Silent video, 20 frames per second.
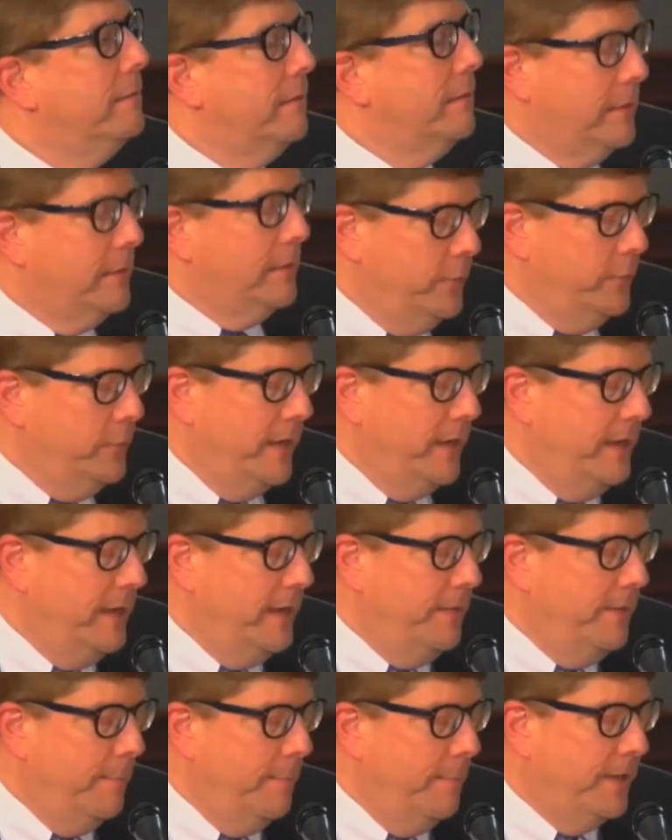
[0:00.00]

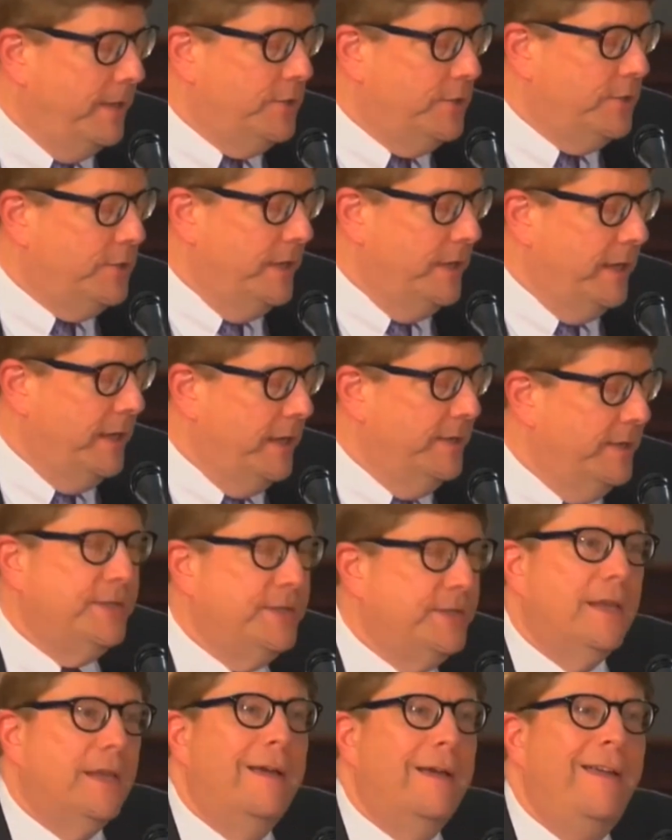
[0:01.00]
included in the
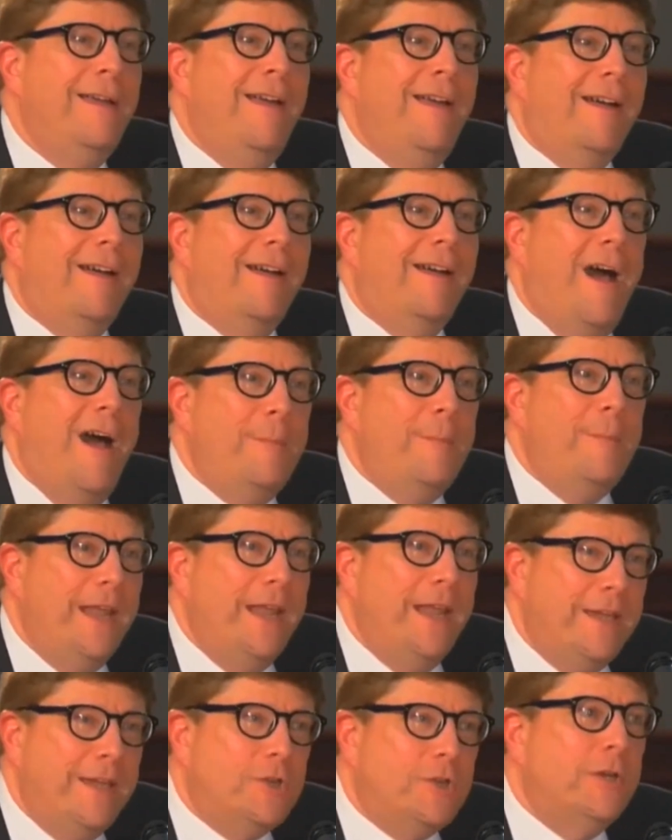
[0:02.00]
budget is
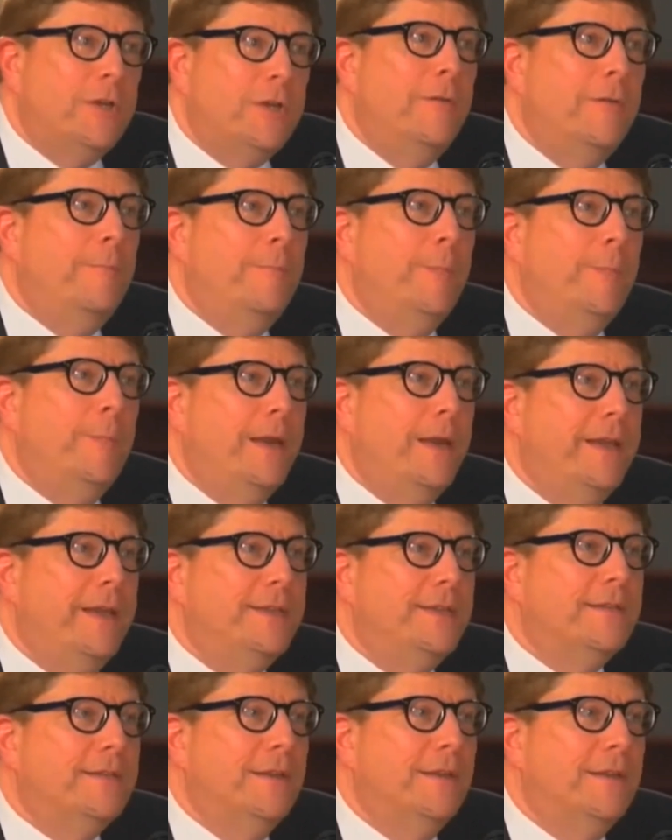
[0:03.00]
a combination of
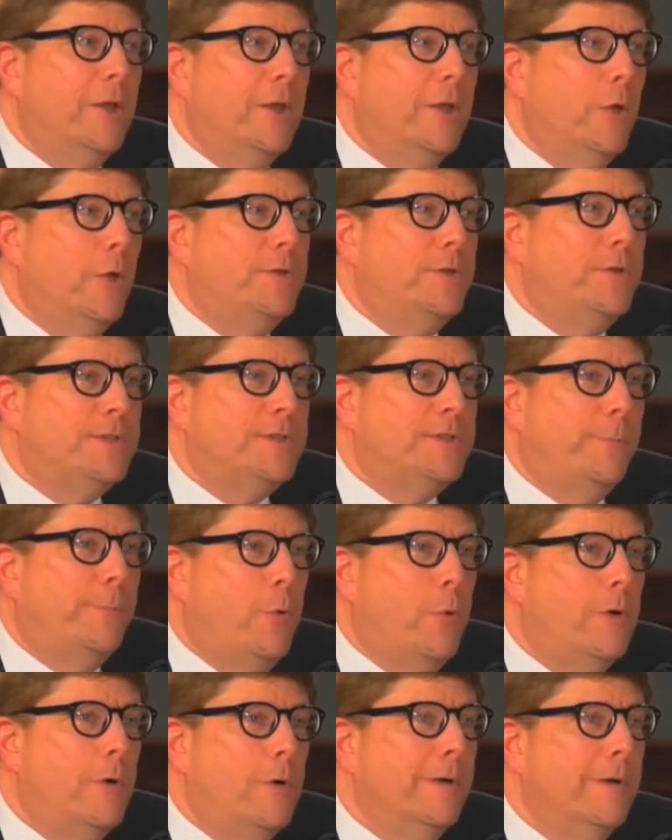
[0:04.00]
monies that go to
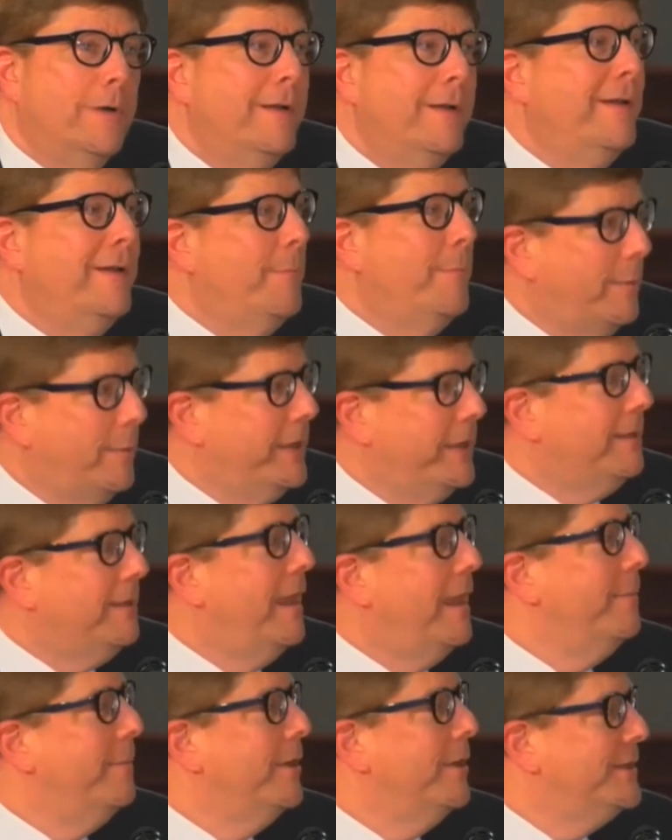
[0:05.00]
support
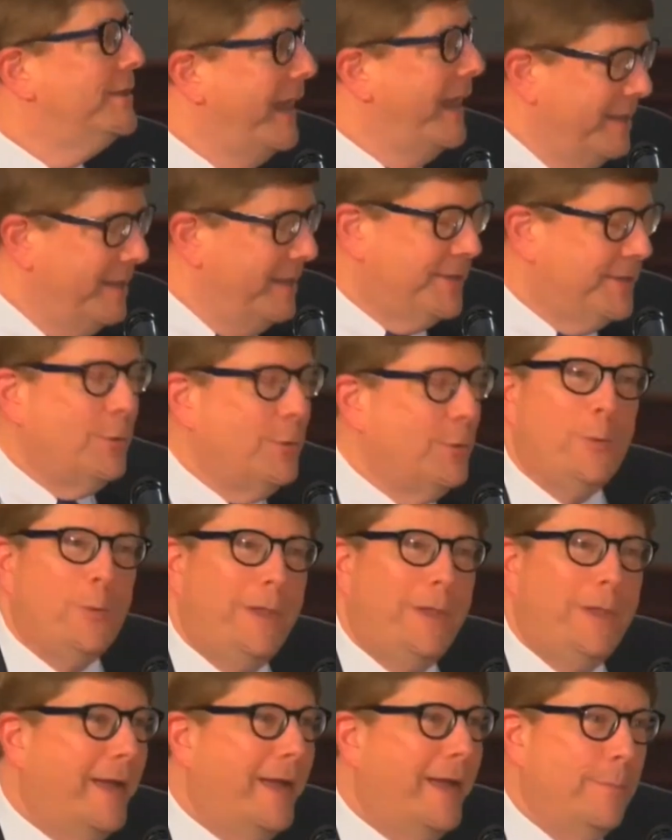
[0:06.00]
public libraries
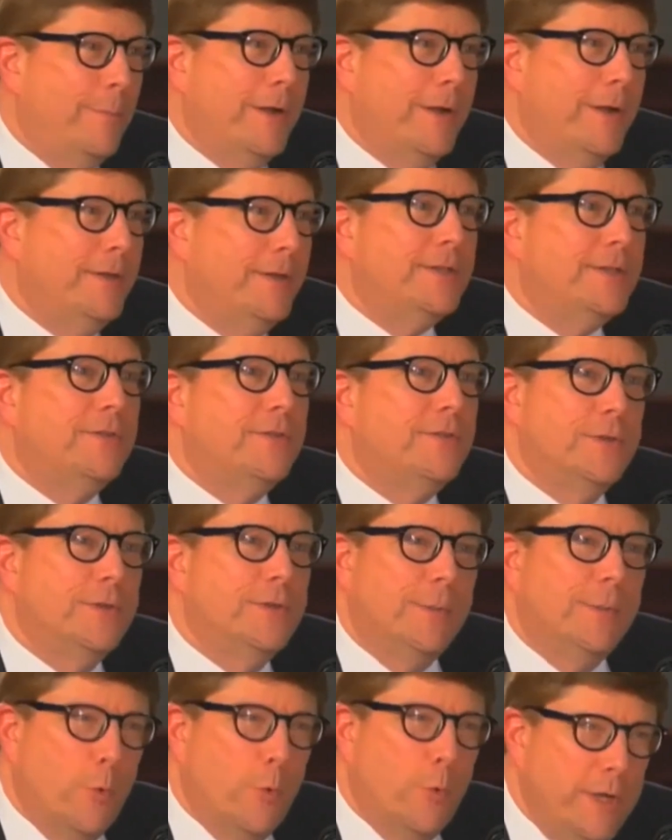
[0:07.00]
and school
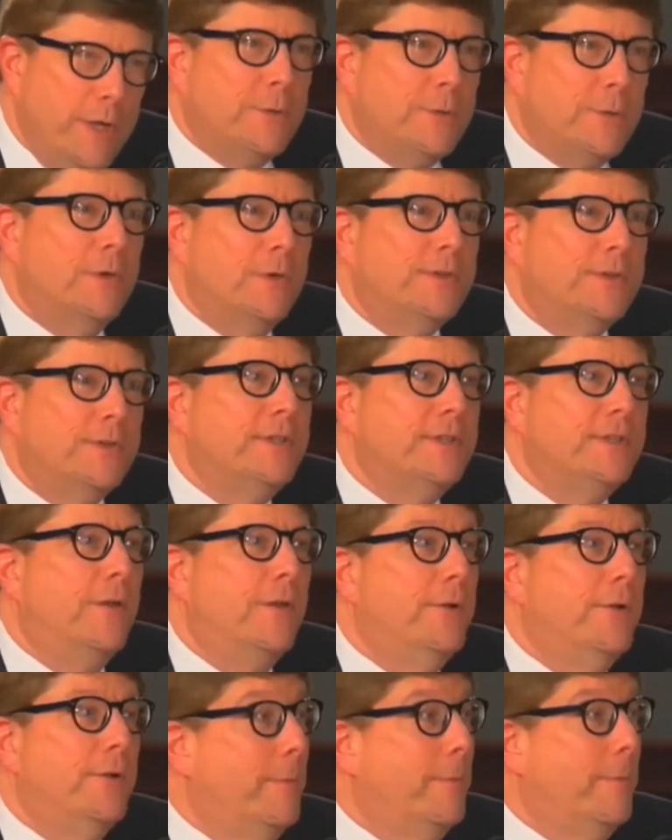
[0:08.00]
libraries through some
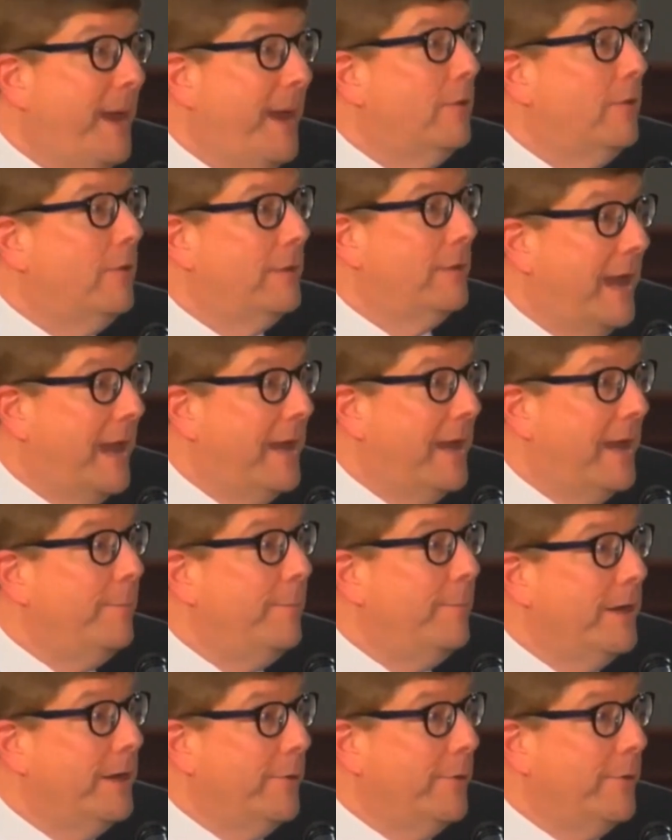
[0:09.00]
resources under the
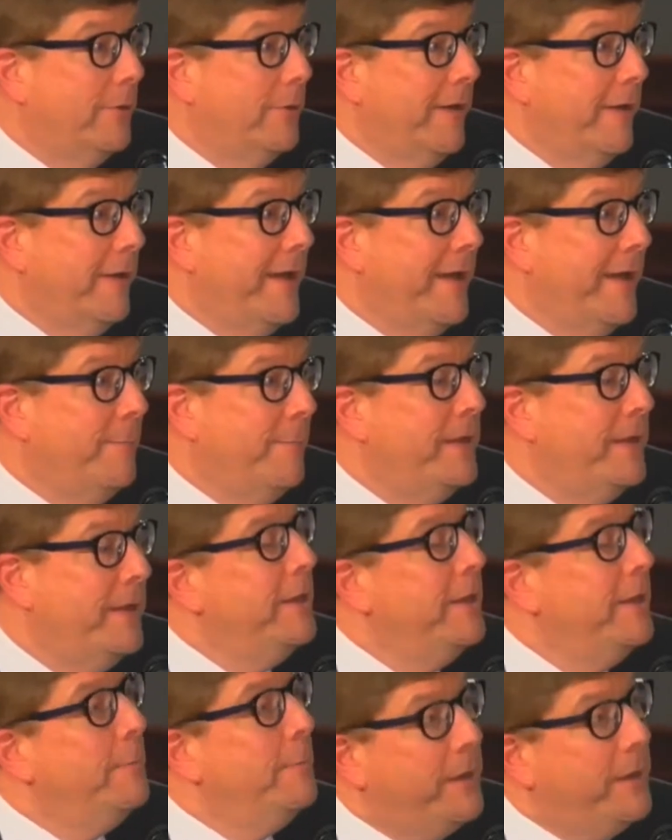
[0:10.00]
Power Library
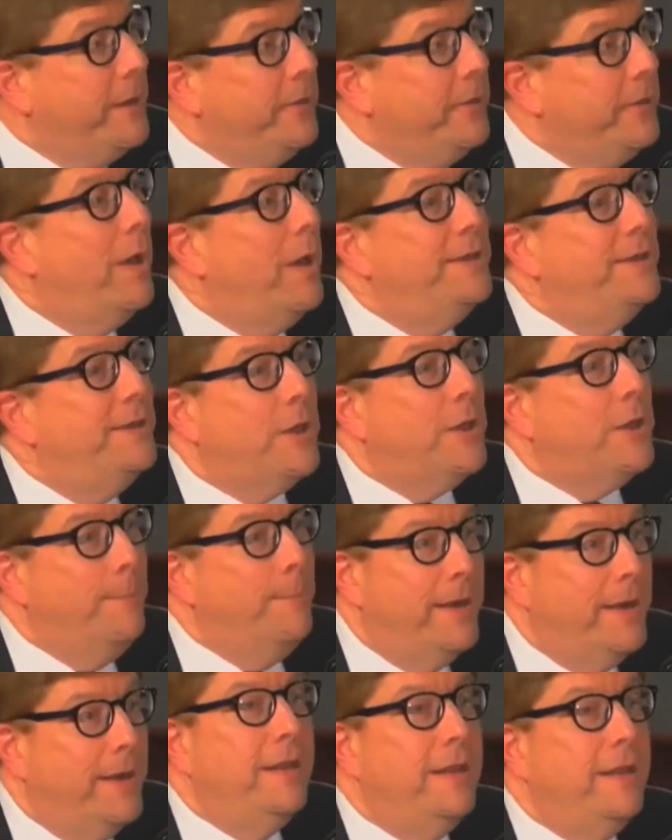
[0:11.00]
program. But
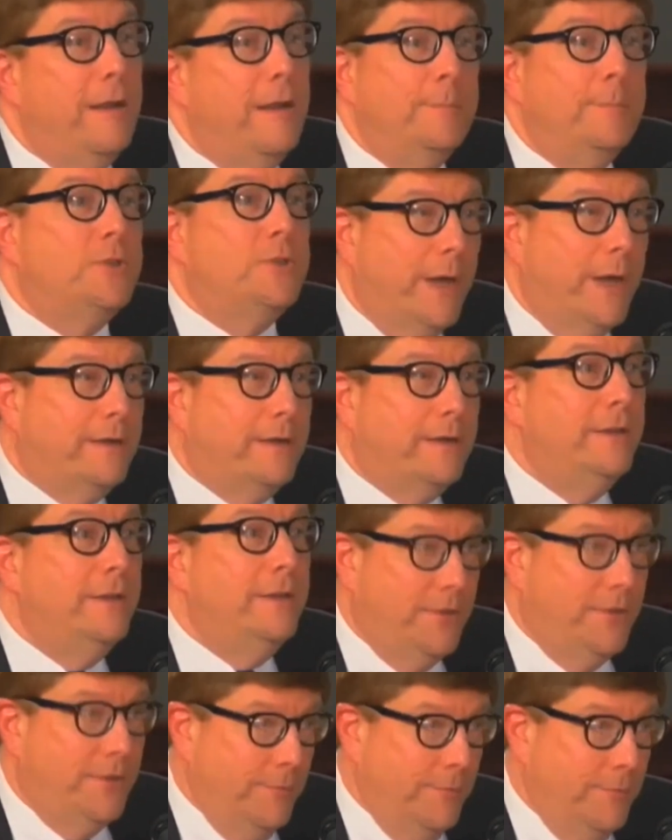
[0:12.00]
otherwise, our money
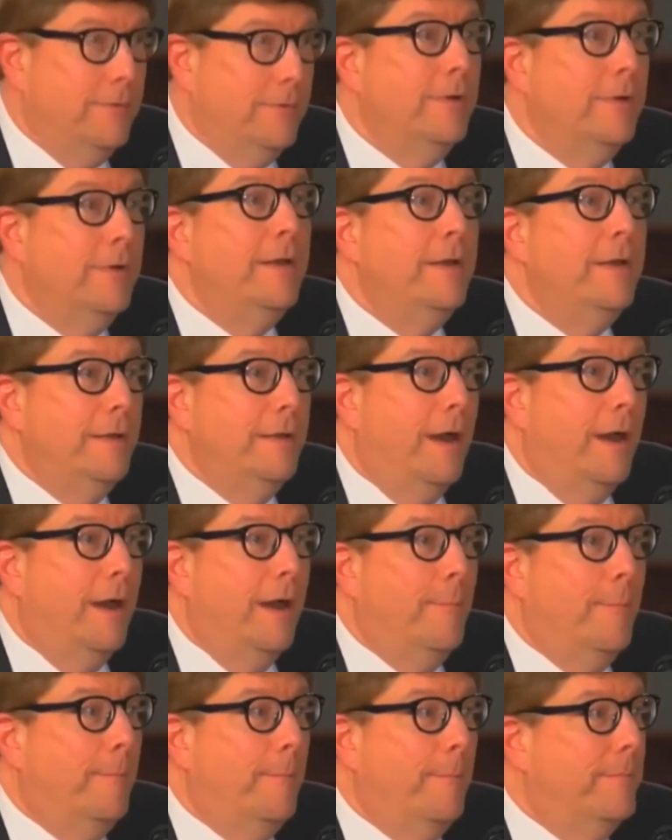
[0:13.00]
comes directly
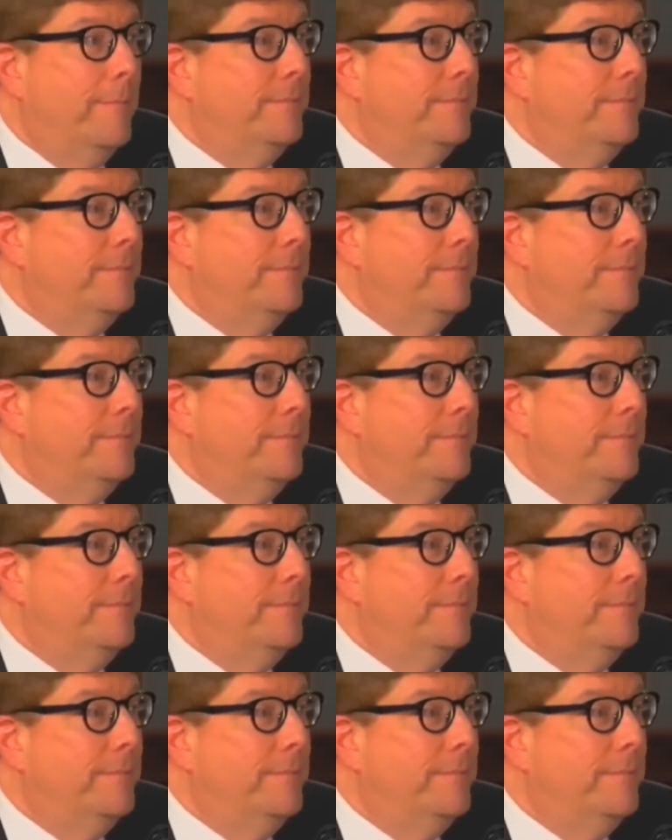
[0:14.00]
through